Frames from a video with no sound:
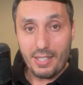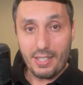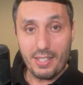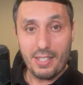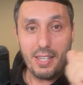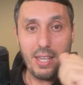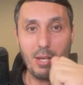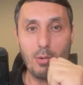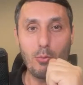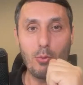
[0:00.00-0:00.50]

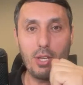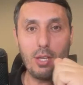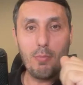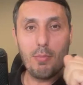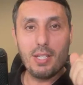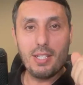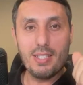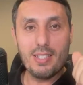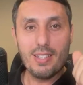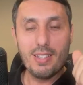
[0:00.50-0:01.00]

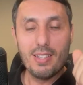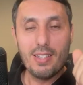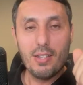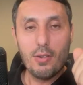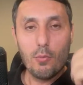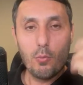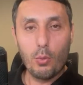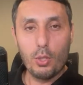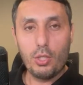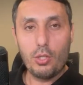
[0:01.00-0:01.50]
agreement
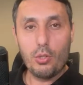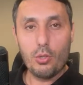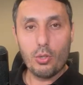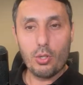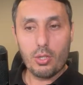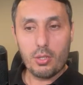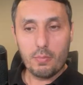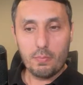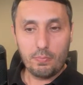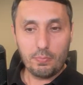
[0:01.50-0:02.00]
with
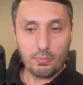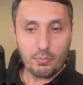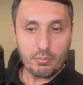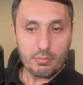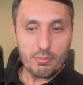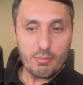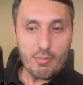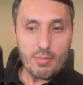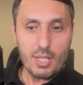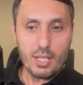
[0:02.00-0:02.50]
your
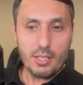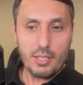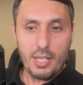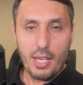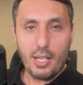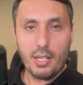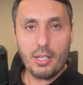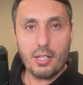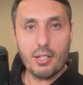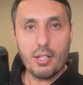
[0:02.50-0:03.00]

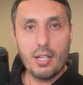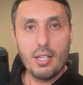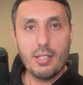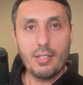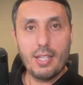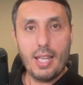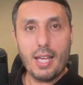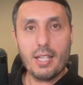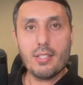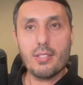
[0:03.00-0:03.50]
carrier.
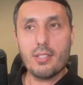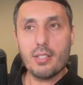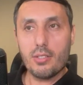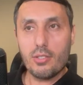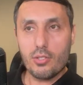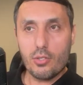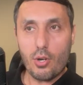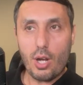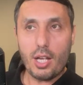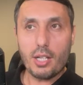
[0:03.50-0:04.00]
That's the
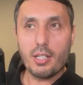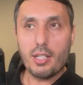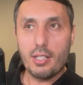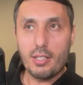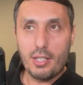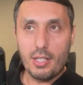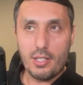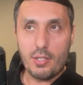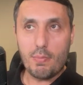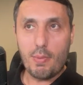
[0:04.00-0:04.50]
truck
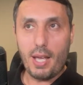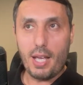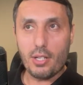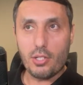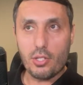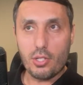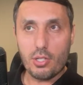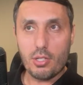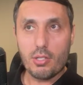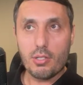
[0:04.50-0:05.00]

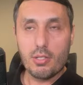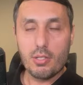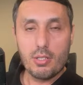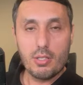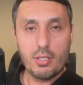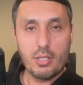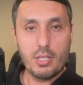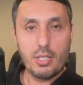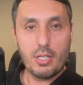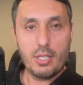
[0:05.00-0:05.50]
dispatcher
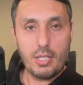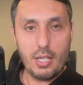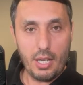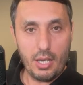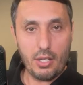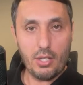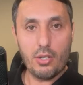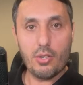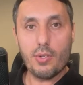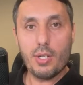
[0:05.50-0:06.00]

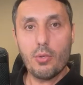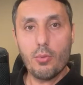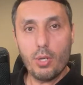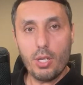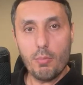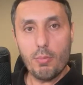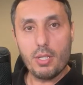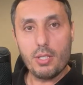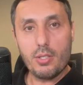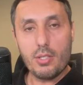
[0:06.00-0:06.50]
carrier
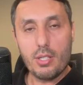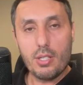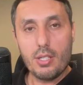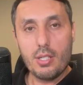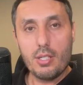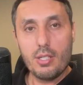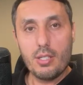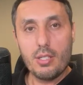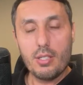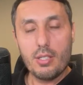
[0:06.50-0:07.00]
agreement.
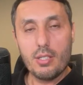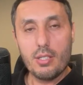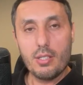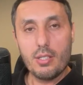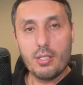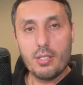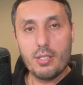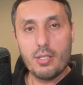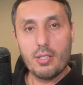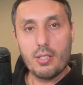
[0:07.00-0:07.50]

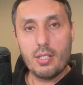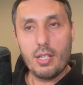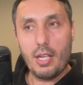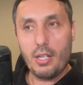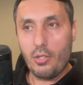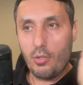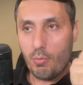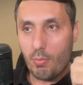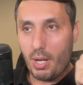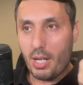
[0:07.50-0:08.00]

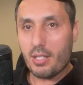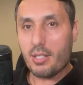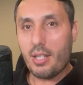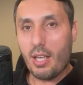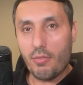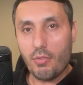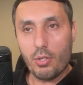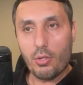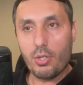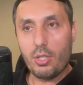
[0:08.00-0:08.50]
And you must
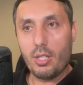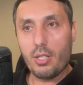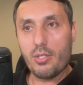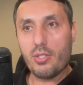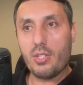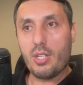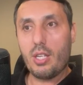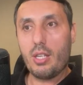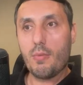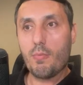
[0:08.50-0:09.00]
have your
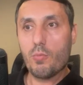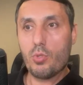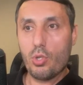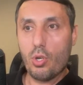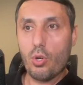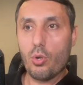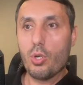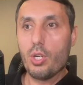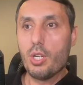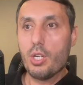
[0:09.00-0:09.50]
LLC.
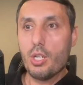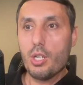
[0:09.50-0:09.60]
So